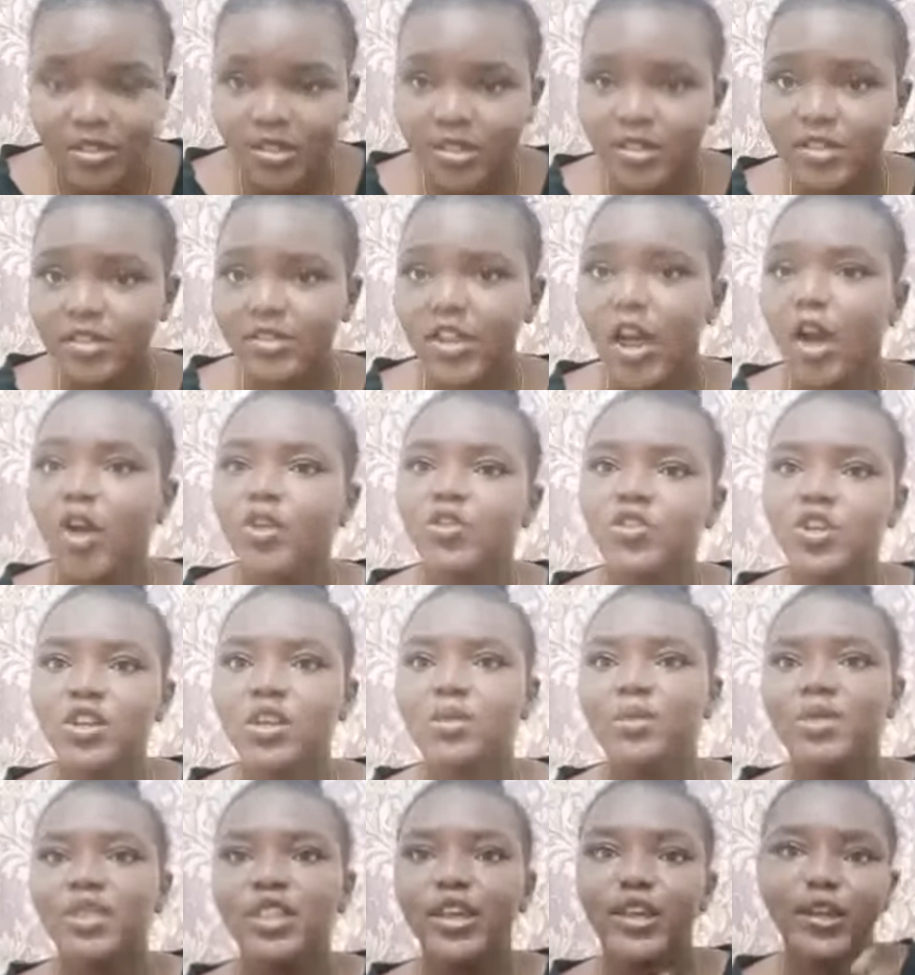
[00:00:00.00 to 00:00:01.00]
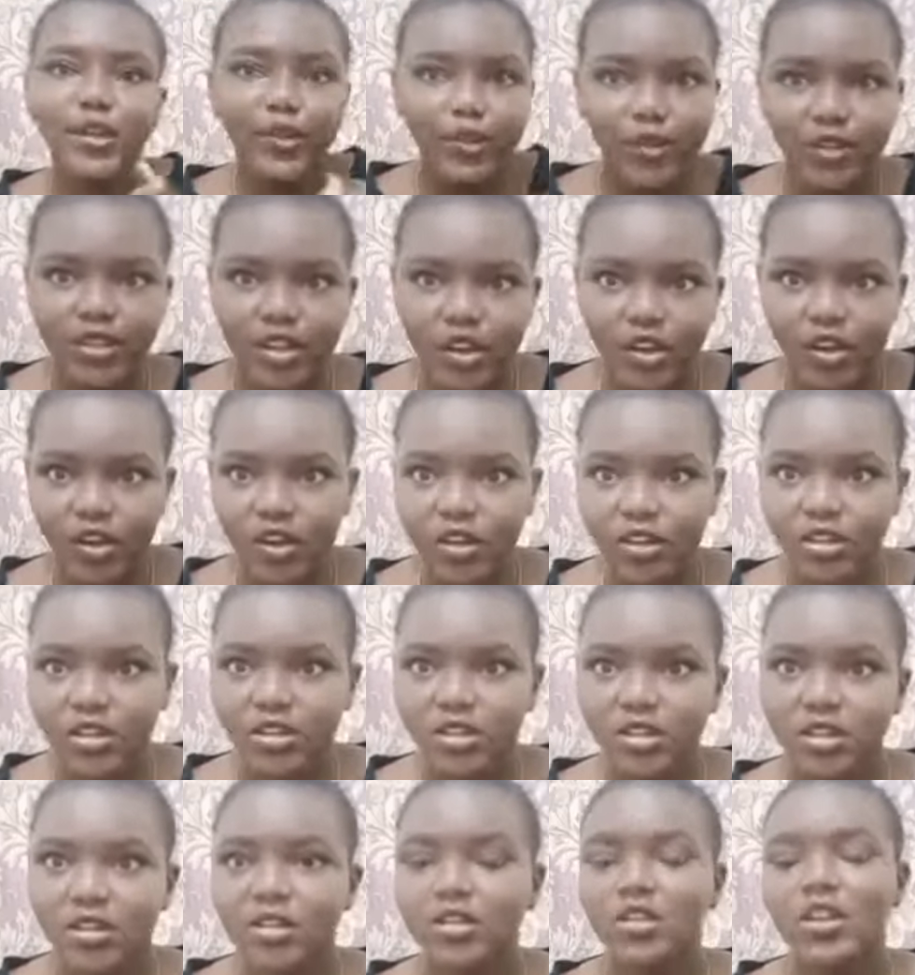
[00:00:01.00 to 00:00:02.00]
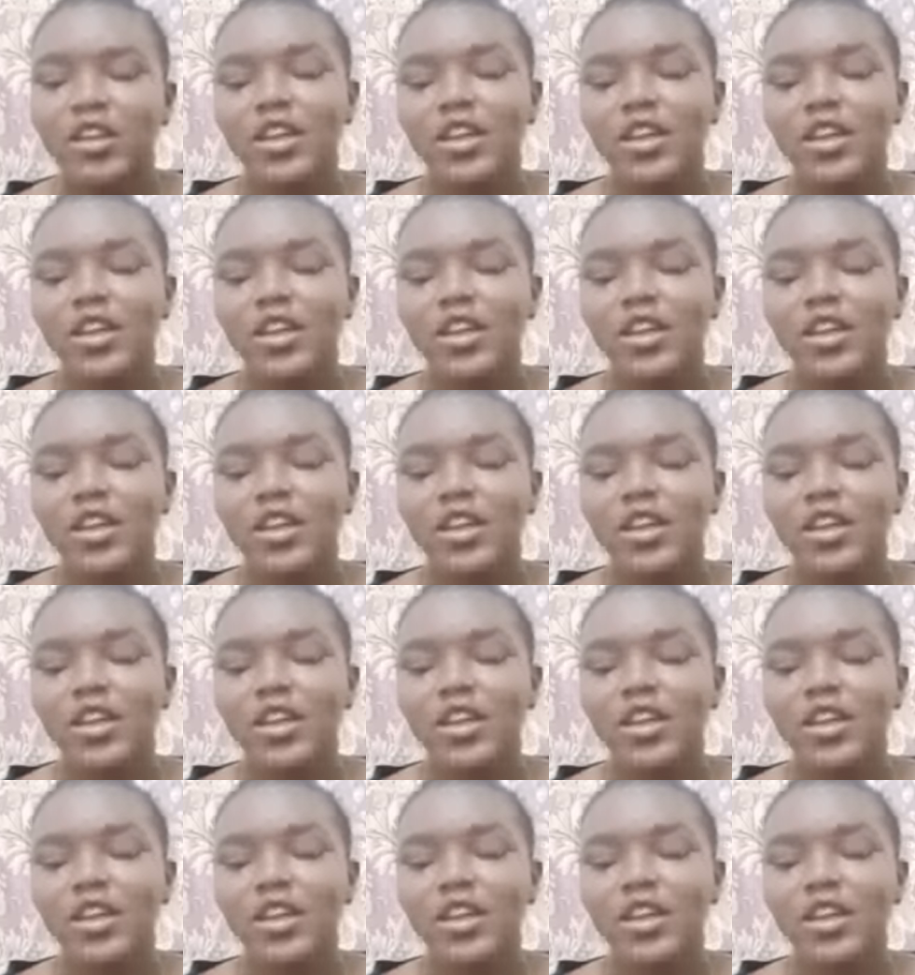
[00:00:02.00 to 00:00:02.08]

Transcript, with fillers: So I was trying to be the good girl, you know,